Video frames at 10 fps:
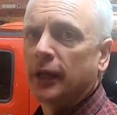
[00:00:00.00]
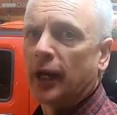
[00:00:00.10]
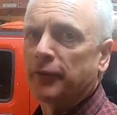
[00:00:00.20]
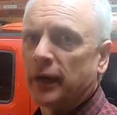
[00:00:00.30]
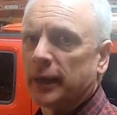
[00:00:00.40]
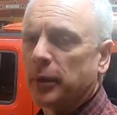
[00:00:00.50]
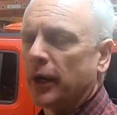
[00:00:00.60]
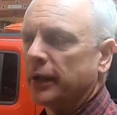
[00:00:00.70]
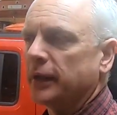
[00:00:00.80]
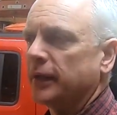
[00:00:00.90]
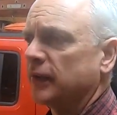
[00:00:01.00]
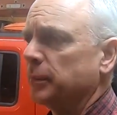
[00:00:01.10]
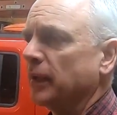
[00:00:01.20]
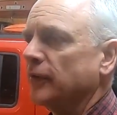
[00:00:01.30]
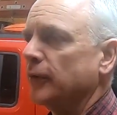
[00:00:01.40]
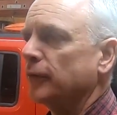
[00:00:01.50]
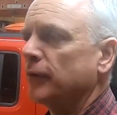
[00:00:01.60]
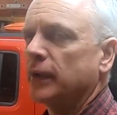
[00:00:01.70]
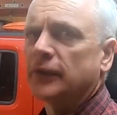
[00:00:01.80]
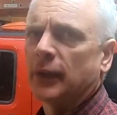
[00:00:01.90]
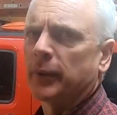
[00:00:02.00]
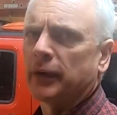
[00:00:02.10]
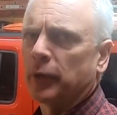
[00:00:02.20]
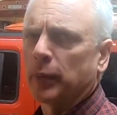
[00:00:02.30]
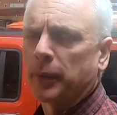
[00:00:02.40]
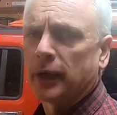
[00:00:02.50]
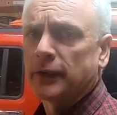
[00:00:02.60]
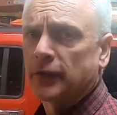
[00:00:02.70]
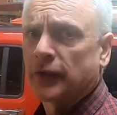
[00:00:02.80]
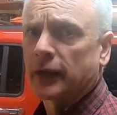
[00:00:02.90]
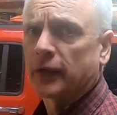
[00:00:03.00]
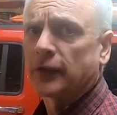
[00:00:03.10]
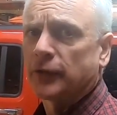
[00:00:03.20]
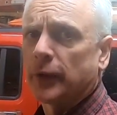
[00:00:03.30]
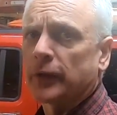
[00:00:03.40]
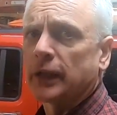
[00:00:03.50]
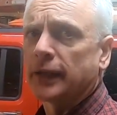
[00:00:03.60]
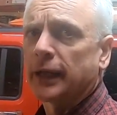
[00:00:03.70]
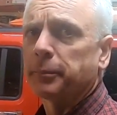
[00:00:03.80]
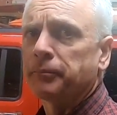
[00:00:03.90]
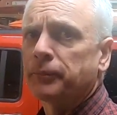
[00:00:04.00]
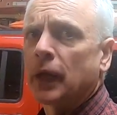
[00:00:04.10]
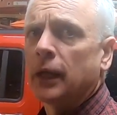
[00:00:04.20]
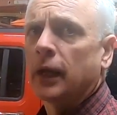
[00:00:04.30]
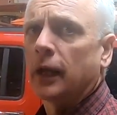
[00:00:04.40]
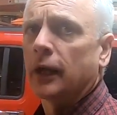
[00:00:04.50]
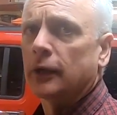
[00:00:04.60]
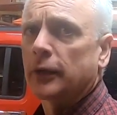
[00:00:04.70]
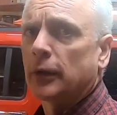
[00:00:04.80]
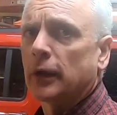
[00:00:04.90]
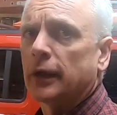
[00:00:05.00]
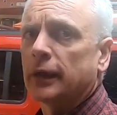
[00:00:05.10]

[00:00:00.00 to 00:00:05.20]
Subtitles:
I finally bought an inexpensive, the same one everyone buys, it's like an Australian thing, a little